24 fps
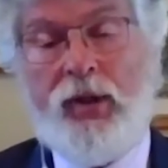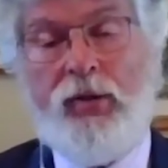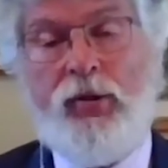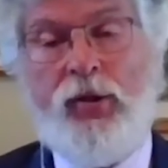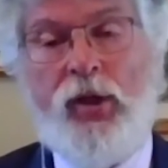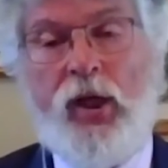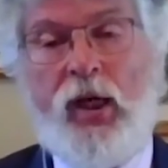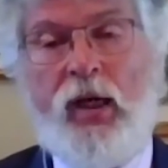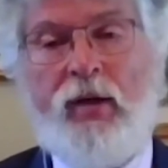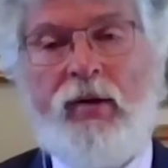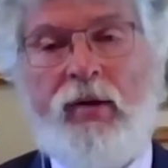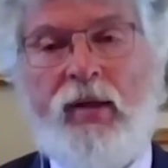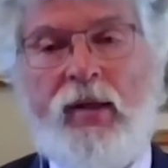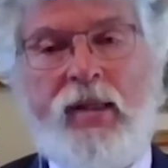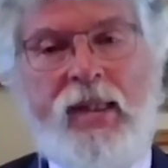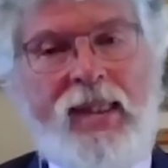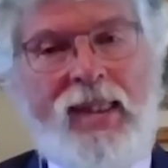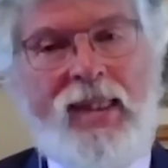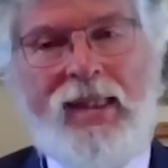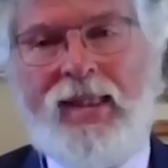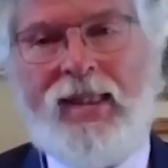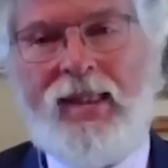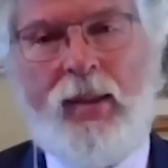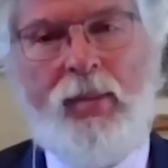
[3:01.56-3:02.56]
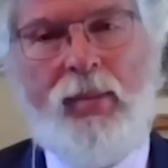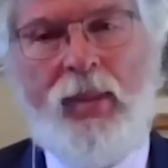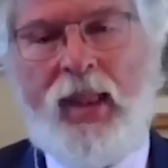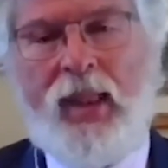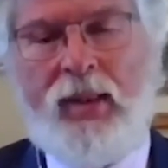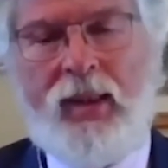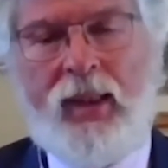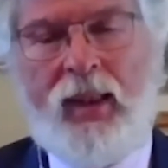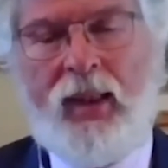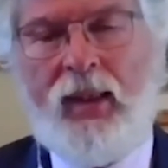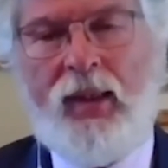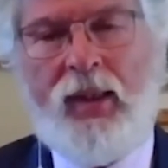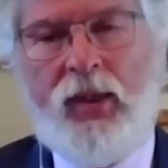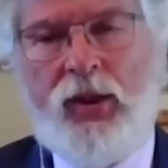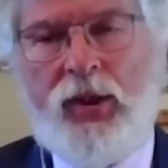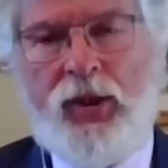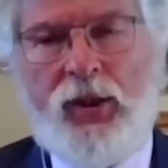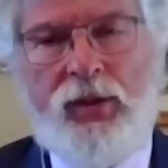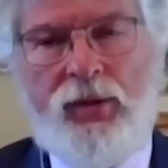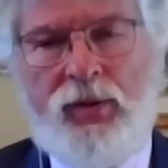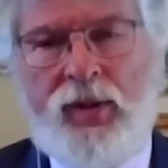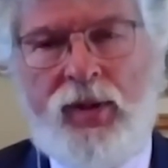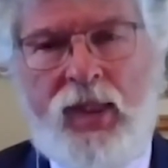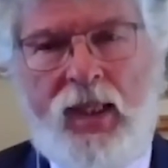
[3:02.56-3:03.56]
in general systematically
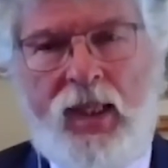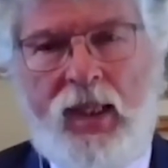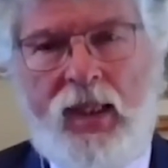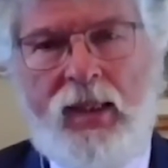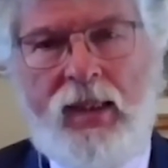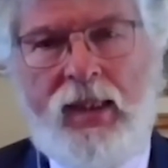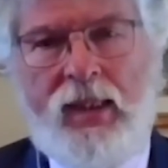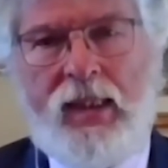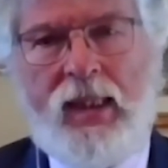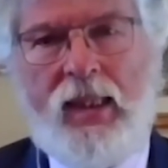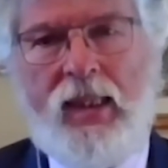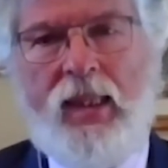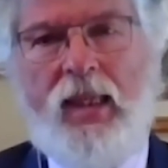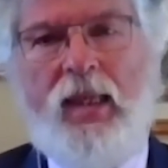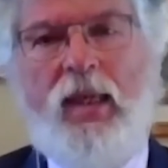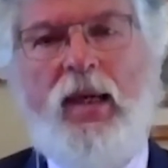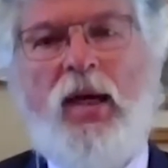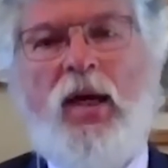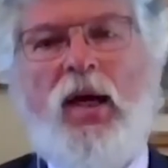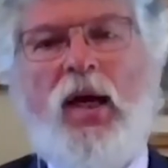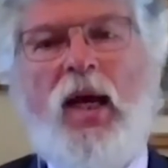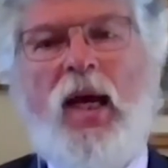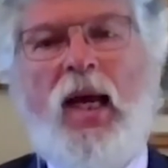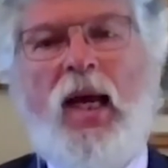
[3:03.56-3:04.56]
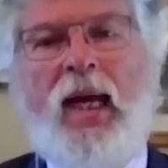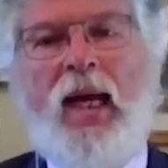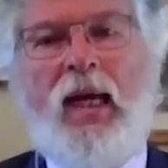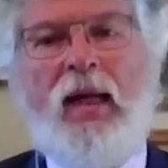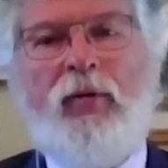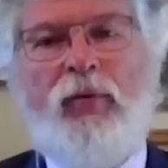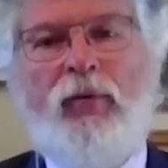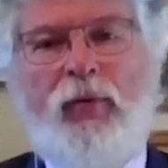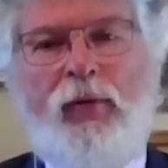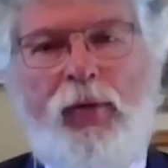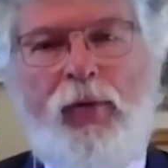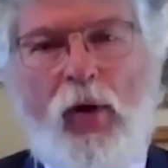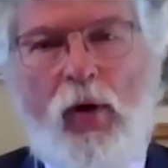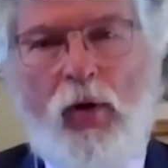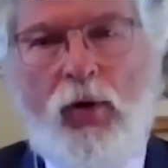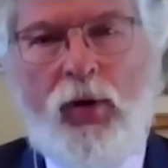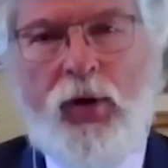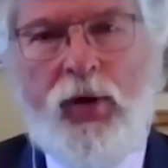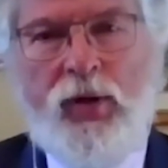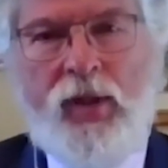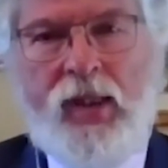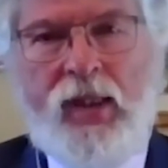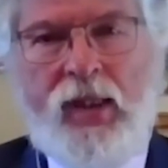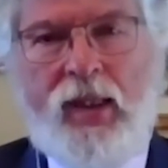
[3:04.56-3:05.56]
shows this. It
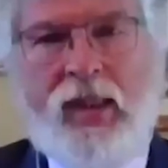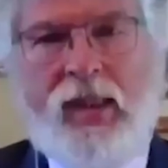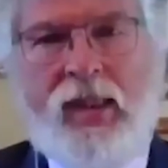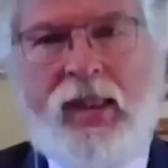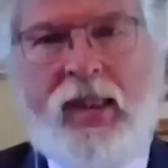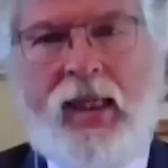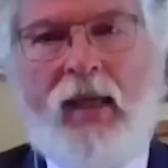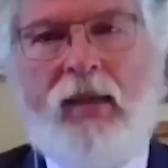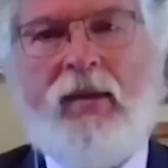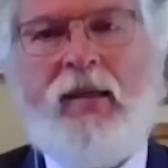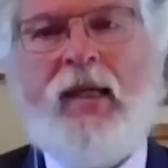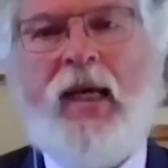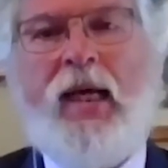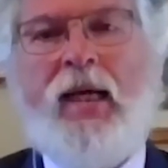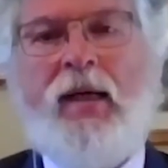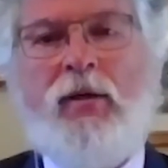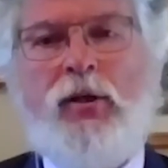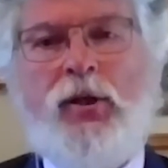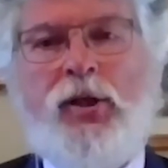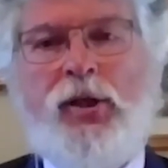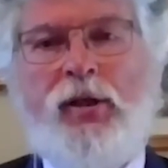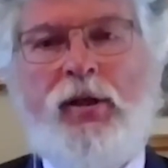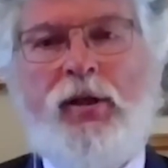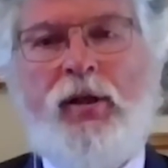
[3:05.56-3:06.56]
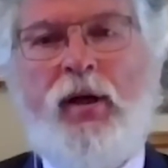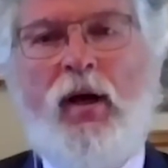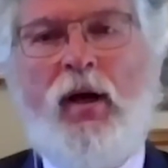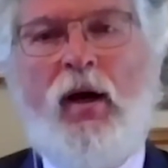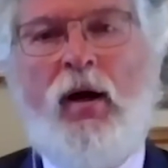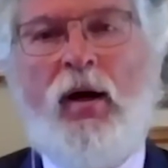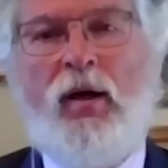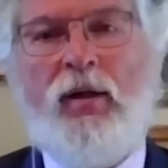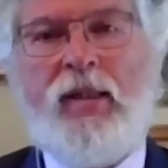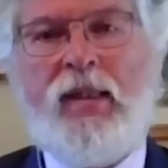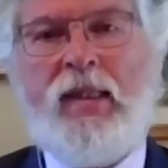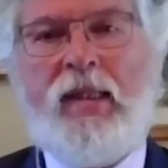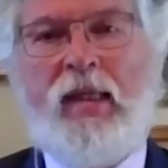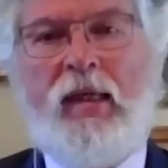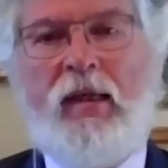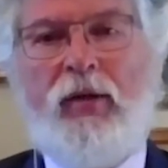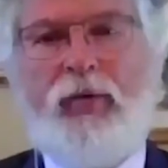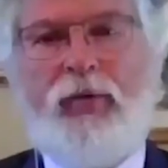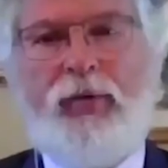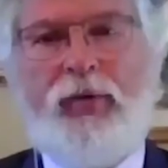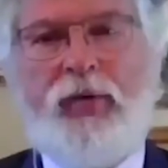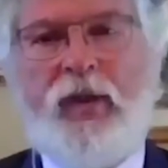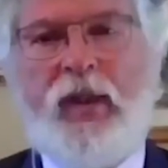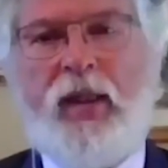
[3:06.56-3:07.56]
focuses the attention on stuff
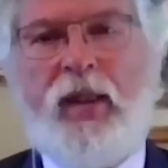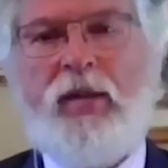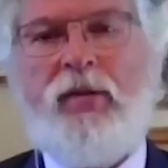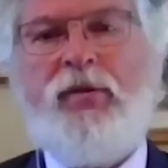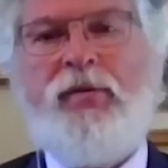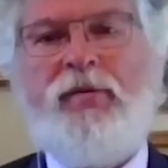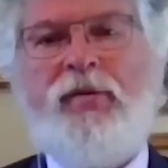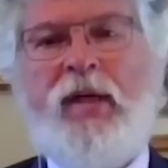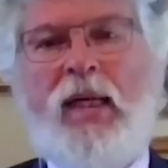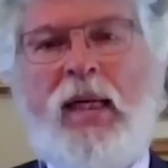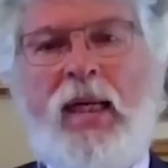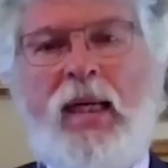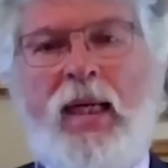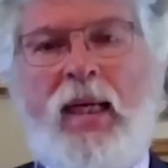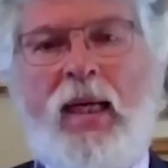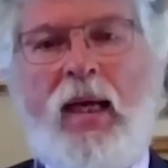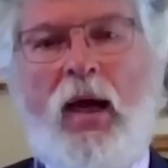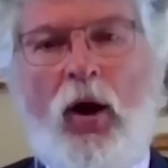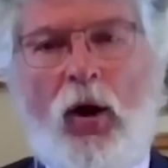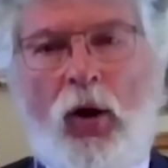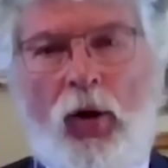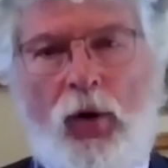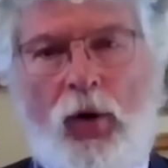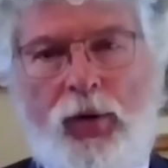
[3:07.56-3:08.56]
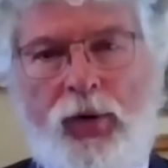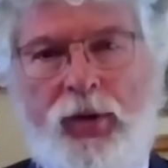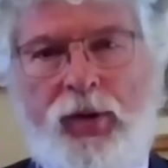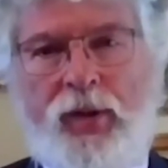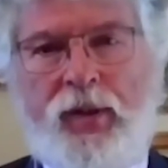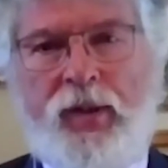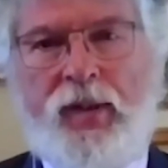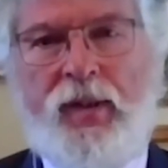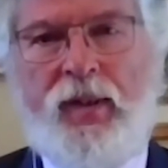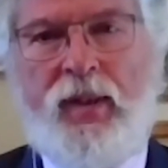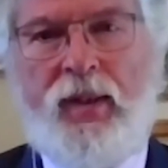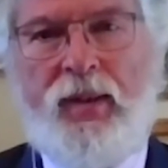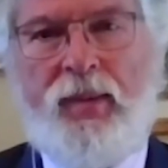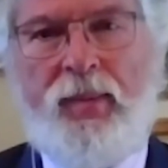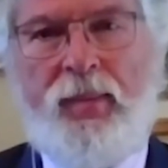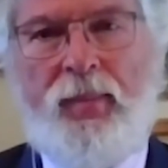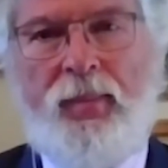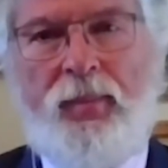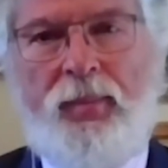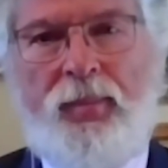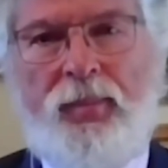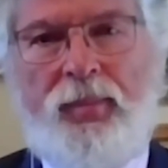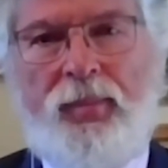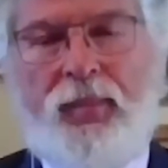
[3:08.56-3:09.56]
that really hurts,
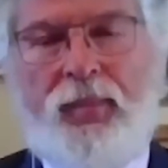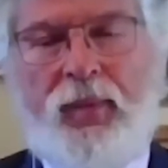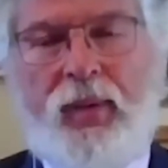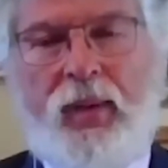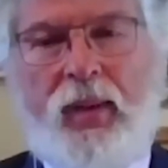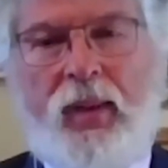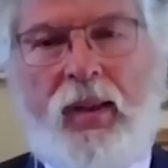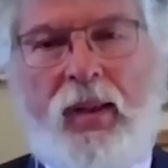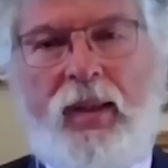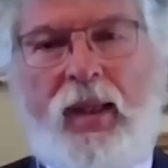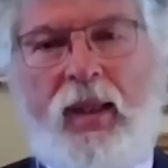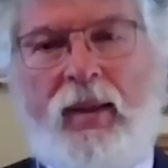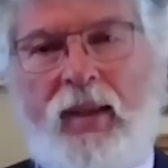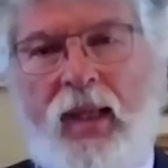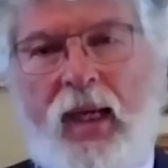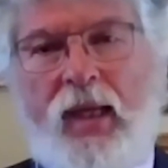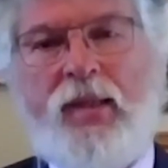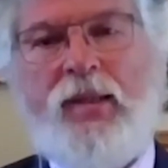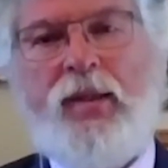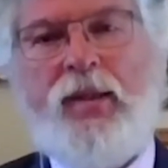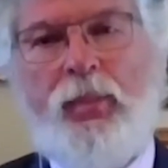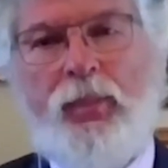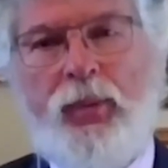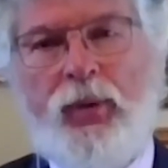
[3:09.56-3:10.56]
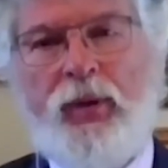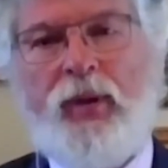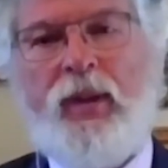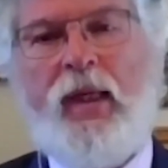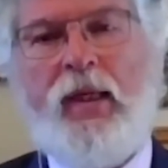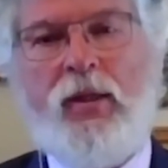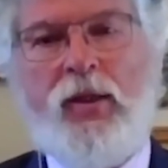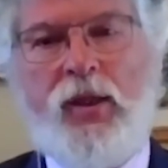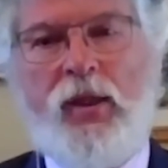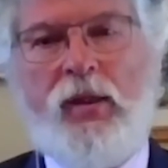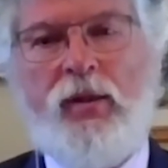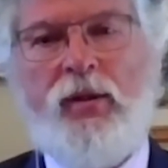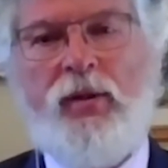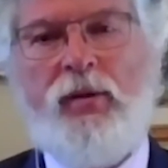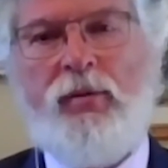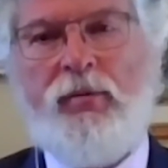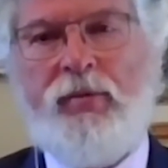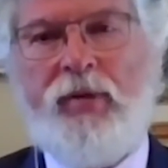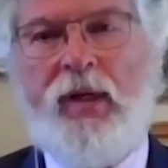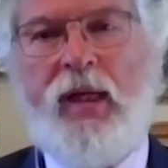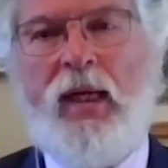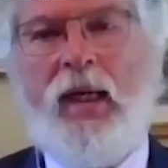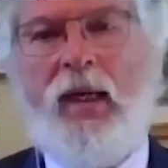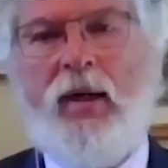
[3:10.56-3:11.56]
that has the potential to
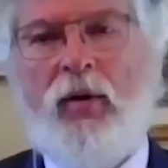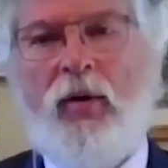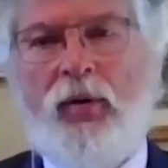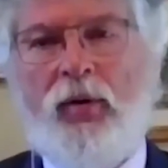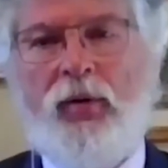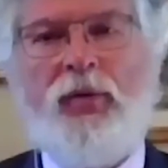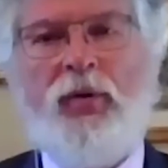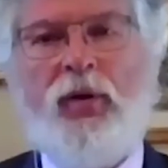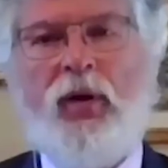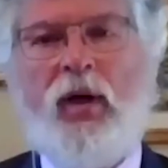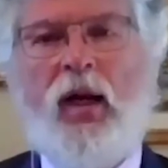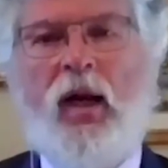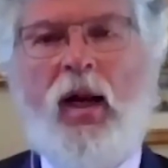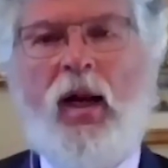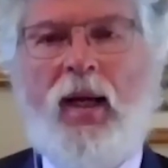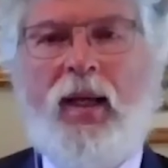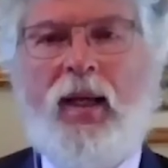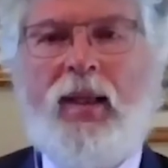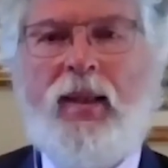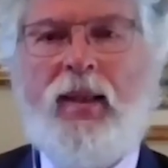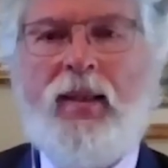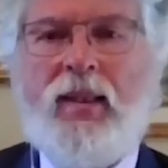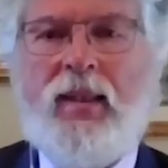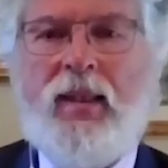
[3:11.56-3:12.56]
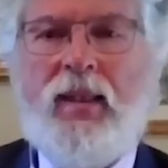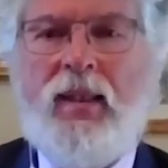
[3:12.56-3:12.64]
really hurt the client.